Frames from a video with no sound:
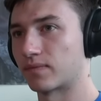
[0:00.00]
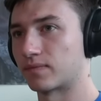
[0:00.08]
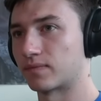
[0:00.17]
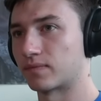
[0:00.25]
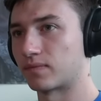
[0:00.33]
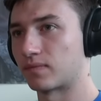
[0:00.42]

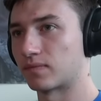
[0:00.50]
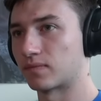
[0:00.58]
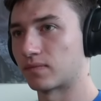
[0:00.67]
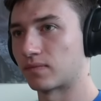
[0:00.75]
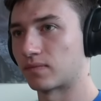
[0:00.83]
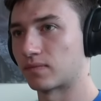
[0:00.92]

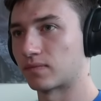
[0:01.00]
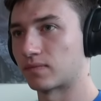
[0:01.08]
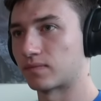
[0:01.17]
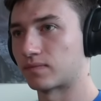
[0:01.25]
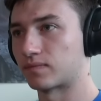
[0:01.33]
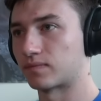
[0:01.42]

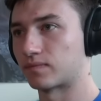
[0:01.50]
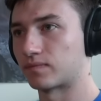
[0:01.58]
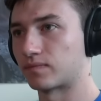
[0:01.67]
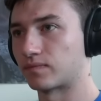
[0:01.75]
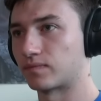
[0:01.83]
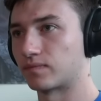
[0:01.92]

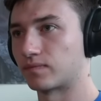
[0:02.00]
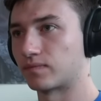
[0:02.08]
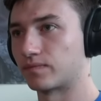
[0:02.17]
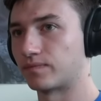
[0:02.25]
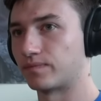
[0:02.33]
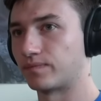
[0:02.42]

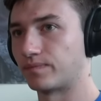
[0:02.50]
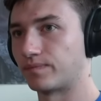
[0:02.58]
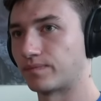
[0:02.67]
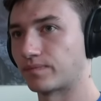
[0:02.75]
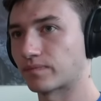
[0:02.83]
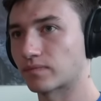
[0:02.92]

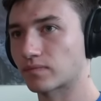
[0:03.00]
No one is speaking in this clip.